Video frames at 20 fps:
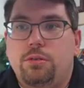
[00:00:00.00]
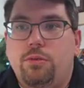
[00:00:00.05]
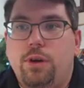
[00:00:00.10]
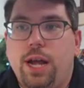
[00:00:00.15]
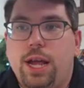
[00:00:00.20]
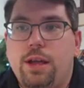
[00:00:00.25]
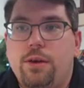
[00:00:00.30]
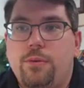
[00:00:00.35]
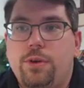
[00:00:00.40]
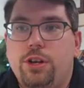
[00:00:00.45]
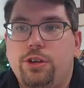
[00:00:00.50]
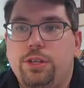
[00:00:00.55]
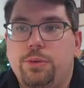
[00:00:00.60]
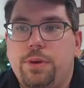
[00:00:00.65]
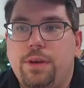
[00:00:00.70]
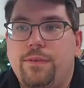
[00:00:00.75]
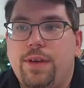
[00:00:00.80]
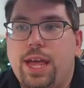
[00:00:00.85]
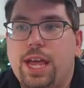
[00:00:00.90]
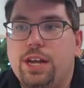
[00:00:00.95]
right? We know that
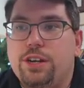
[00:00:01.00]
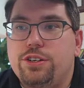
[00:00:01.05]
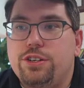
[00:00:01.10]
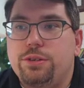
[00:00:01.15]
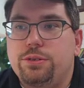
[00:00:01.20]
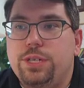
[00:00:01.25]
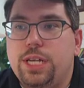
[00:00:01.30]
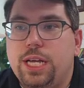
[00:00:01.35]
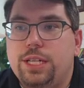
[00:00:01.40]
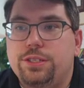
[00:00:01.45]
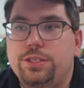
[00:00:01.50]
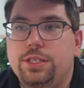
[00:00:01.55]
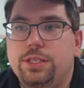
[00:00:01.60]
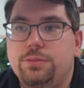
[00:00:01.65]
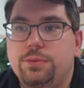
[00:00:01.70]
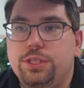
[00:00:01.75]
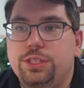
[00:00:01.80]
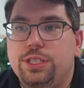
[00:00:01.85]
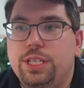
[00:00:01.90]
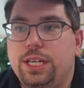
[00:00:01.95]
we have
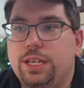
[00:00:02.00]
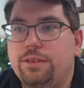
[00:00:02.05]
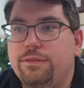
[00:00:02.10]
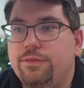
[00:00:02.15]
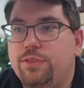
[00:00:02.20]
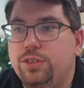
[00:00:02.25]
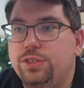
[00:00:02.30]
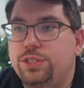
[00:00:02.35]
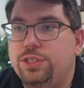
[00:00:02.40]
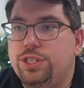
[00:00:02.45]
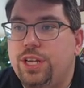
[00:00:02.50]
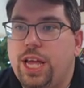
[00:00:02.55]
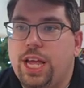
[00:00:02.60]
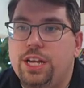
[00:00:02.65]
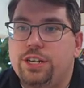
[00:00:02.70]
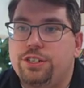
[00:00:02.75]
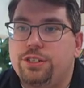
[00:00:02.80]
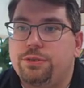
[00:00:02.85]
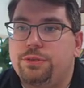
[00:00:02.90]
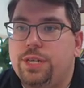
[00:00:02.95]
angiotensin, which then converts into
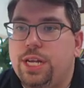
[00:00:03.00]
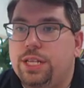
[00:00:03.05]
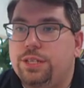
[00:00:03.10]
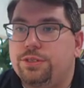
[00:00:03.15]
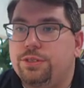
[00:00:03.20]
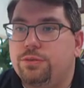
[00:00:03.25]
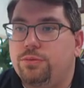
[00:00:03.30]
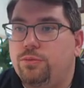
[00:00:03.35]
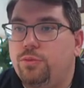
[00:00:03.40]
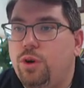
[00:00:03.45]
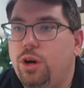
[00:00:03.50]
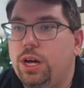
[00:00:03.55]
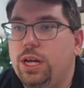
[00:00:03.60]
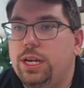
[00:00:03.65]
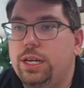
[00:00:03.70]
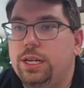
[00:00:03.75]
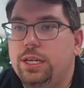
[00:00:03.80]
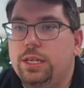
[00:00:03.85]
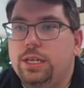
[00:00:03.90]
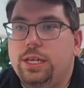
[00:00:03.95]
angiotensin
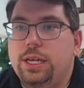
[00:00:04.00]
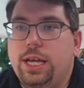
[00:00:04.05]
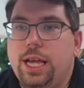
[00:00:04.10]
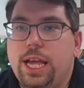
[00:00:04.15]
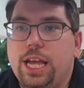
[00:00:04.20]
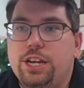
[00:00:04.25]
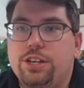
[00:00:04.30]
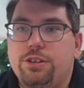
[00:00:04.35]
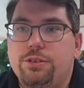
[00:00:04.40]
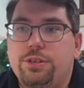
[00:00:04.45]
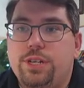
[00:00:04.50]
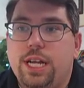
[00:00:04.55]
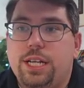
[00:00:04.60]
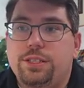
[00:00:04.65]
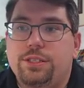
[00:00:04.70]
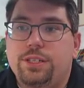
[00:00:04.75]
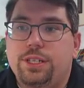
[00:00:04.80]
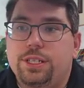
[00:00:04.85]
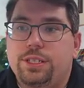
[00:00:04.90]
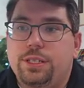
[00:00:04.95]
1.
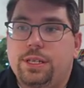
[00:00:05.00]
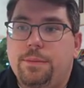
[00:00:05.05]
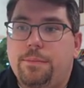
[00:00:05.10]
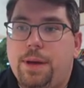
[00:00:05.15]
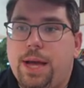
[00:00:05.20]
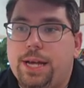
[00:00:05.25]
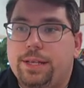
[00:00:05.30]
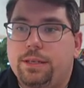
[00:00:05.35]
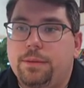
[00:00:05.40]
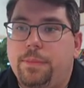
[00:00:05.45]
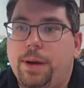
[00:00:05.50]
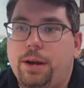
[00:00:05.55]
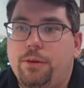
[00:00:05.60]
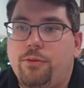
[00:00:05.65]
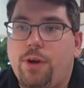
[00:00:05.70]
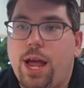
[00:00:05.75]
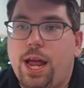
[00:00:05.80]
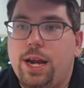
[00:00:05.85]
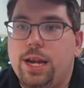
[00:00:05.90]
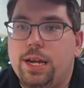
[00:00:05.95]
Angiotensin is impacted by
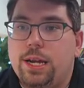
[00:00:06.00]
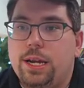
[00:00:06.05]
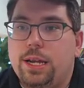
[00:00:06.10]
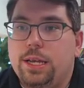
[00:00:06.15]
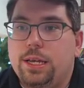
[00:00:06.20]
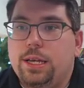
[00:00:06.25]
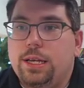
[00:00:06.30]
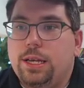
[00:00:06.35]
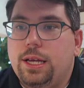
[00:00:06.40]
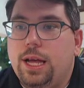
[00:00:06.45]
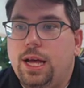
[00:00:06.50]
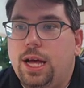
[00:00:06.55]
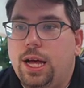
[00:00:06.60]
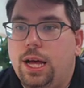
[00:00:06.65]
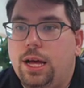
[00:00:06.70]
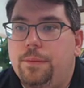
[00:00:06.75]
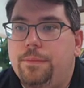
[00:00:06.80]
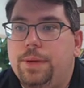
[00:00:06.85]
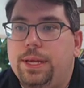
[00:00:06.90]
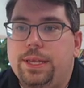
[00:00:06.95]
renin,
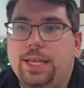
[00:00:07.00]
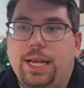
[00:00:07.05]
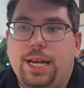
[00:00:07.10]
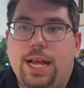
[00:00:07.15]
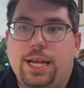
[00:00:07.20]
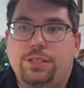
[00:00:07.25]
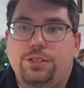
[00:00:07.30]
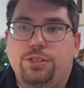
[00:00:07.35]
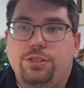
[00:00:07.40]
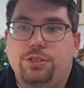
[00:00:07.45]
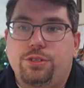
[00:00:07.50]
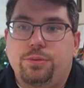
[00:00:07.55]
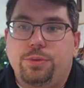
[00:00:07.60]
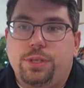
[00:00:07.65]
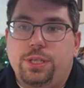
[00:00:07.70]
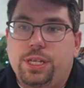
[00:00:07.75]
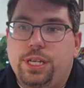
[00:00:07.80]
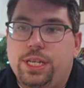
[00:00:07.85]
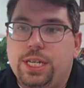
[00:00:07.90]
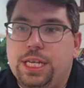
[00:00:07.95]
and that has to do
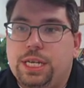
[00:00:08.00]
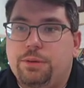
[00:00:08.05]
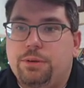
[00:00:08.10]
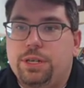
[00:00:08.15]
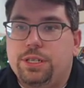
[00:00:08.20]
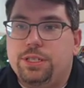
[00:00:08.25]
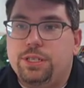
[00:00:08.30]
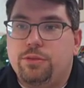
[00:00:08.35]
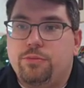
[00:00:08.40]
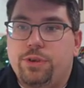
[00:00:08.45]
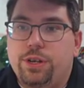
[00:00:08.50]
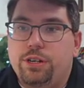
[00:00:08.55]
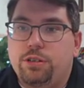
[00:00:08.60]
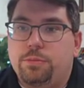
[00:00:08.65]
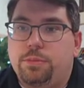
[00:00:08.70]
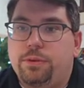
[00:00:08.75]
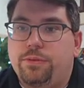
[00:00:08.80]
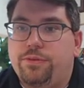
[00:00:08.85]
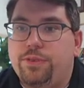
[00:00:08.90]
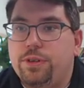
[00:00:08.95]
with the decrease in
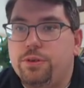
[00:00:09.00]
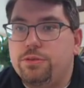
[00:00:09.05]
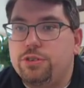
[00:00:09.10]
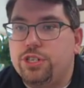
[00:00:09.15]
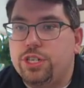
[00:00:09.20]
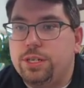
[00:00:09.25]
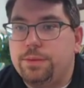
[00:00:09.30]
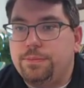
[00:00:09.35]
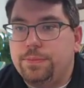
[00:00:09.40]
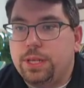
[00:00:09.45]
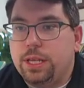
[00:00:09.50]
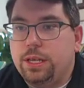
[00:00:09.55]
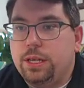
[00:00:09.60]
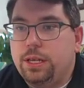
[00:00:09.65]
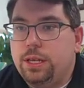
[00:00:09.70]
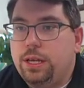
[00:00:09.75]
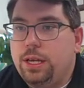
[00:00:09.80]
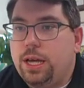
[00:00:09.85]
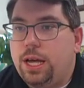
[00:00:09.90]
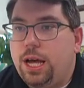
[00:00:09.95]
renal perfusion.
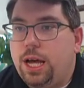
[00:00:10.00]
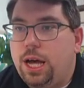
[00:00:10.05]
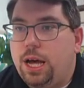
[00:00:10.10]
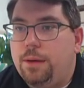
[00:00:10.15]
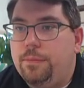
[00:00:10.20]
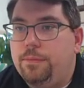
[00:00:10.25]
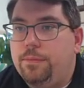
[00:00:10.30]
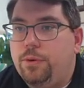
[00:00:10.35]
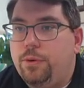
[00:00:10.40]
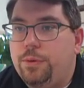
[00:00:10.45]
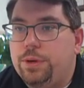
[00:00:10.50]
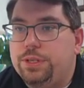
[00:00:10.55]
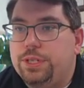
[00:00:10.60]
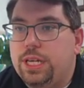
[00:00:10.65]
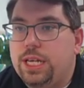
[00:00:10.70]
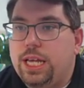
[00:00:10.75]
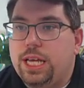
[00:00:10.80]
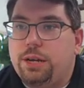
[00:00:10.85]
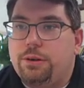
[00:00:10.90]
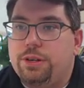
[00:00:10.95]
When we
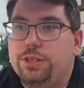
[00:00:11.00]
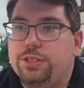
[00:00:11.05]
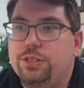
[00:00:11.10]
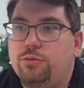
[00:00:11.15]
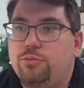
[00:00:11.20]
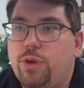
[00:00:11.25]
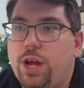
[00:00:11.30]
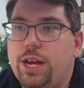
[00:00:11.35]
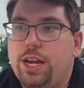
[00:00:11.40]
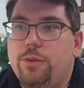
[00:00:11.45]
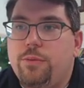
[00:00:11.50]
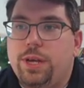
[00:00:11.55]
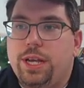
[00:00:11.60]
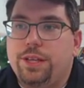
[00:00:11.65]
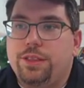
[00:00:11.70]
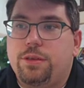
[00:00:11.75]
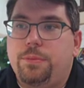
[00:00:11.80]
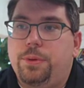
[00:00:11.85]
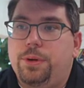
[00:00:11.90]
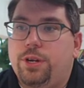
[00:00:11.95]
see an increase in renin, we
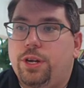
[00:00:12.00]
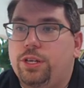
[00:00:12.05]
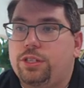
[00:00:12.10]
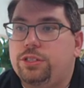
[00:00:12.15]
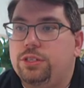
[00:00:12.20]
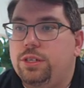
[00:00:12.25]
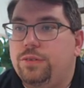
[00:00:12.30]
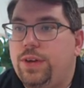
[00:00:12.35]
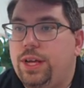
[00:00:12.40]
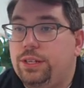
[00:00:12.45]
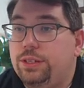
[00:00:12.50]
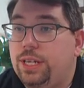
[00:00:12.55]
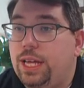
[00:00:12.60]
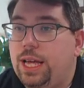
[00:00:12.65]
get the production of